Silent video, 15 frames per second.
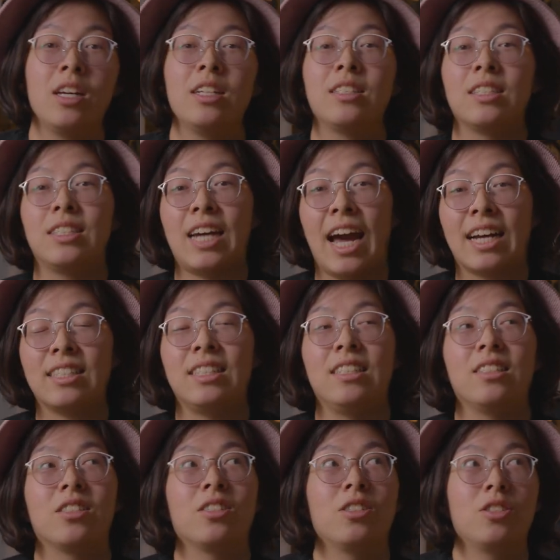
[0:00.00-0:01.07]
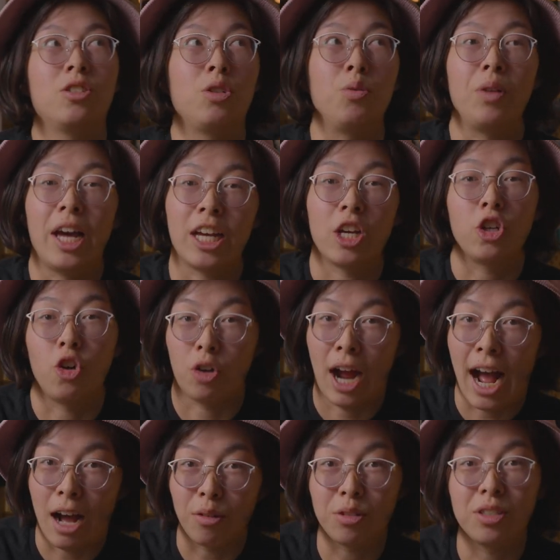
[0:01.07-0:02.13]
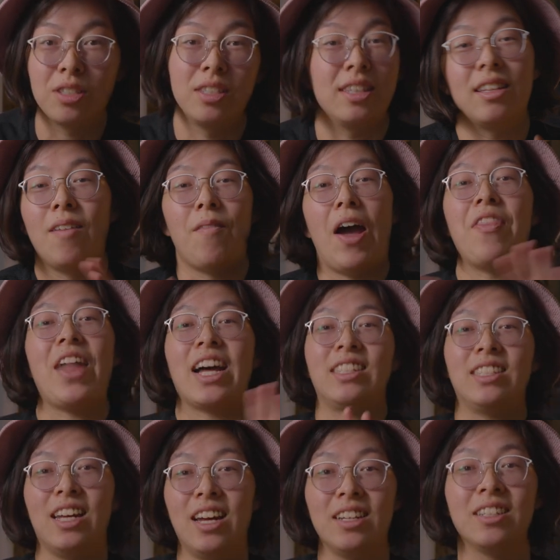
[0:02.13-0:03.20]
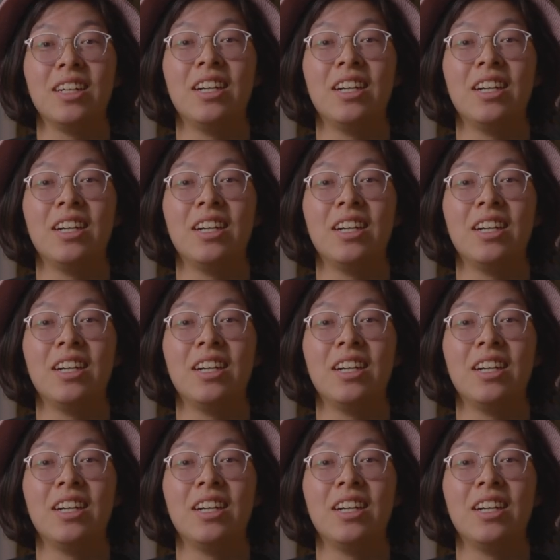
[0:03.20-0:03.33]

to taxis to like your house, and that's it.